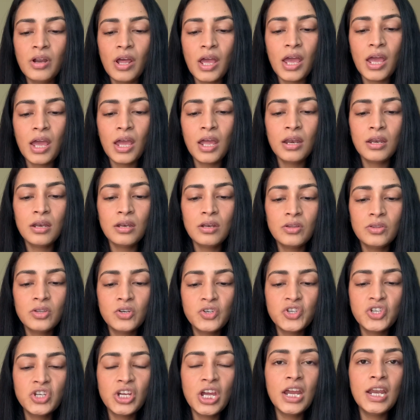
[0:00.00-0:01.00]
and the
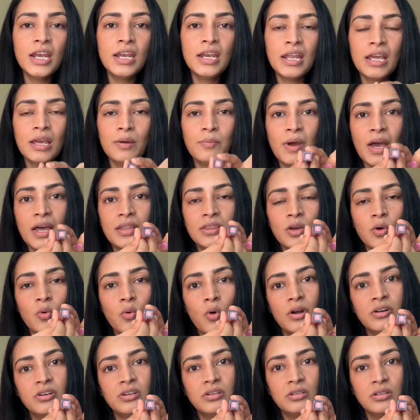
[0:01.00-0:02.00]
shade name and the
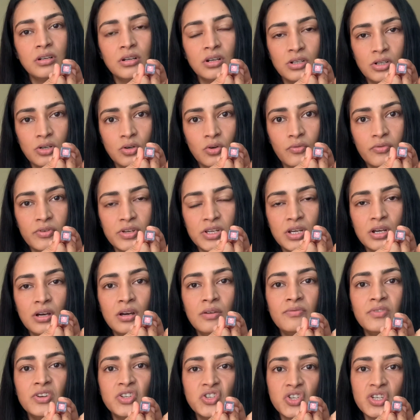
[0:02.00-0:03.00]
quantity written over here,
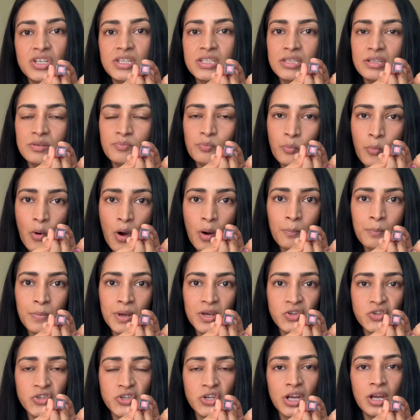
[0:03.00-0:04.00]
which is the
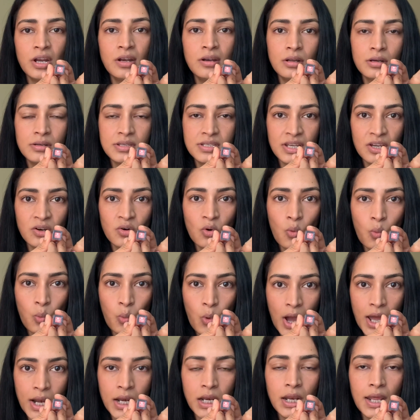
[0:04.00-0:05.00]
Bombay shade
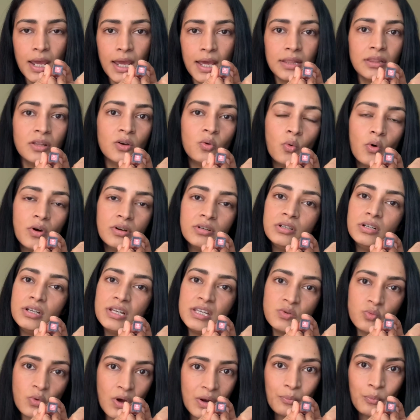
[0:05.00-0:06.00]
01, and the quantity
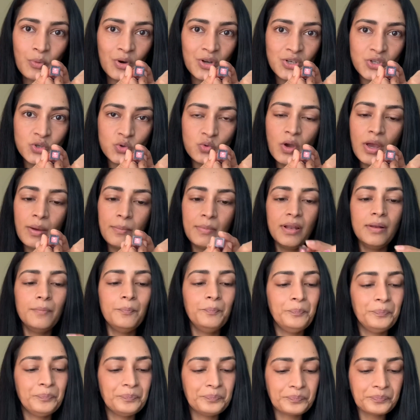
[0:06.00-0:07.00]
is 1.2 ml.
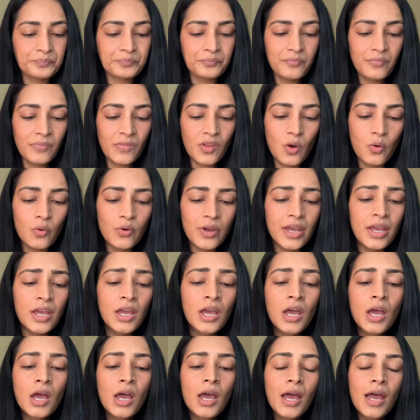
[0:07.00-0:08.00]
Okay,
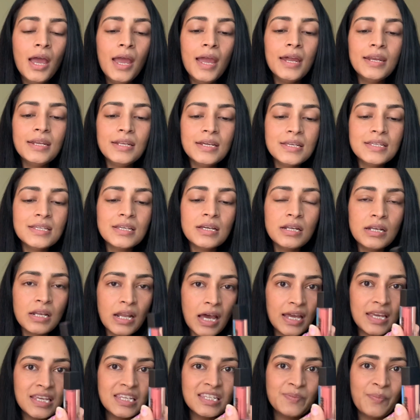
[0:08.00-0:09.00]
it is a
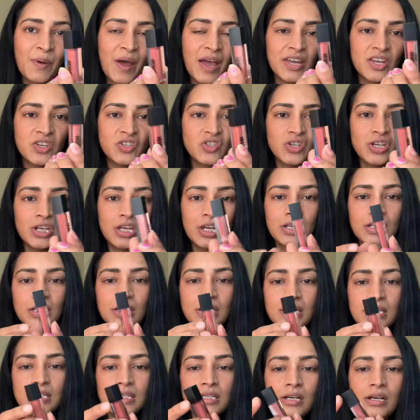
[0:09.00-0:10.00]
nice packaging. It
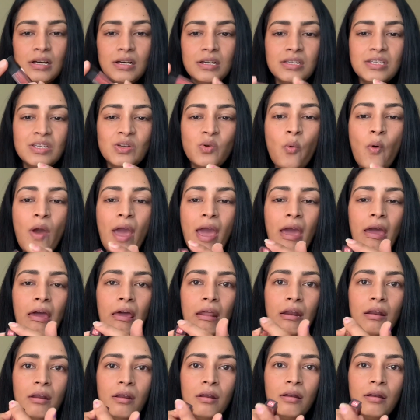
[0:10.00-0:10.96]
is a square